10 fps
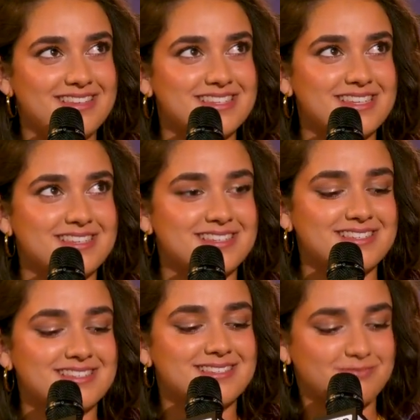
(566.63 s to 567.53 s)
This
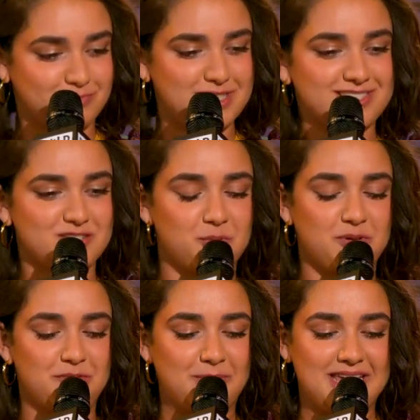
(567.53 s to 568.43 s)
is
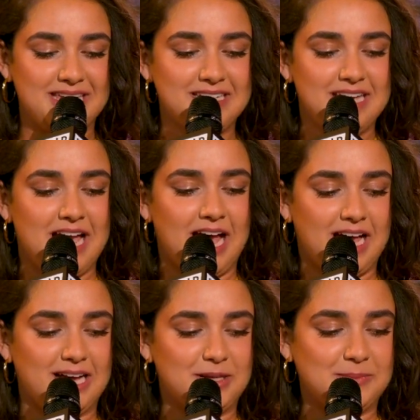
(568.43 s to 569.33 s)
normal for me.
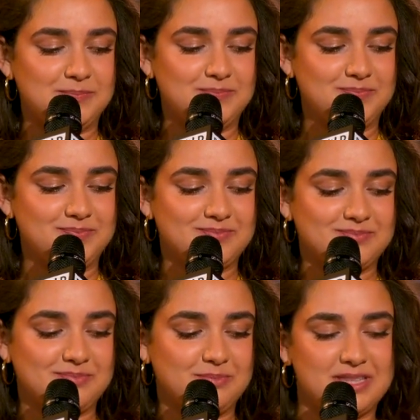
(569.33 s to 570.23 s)

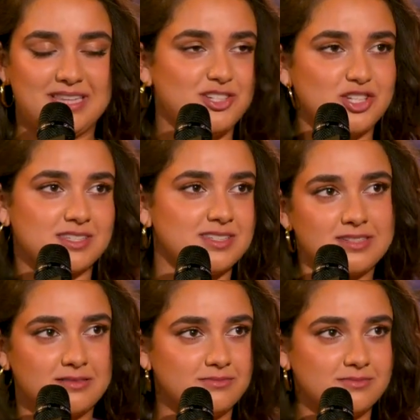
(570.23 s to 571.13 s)
But they're
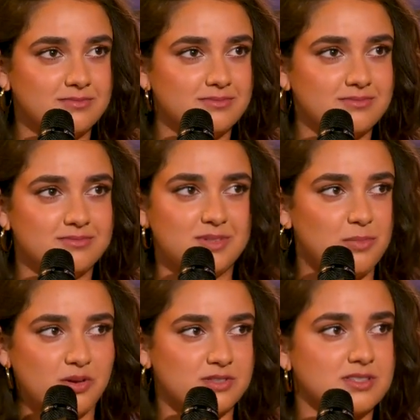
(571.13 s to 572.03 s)
just the
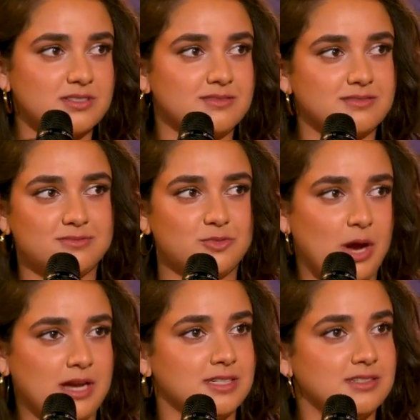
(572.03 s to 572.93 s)
most
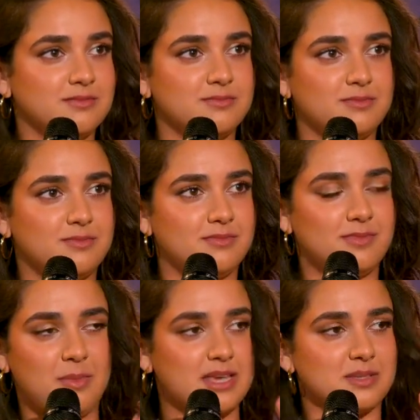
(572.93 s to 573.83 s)
grounded,
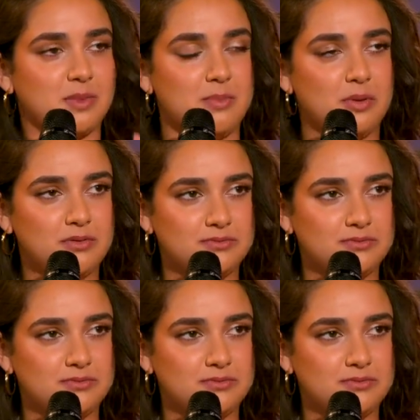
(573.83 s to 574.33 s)
amazing people.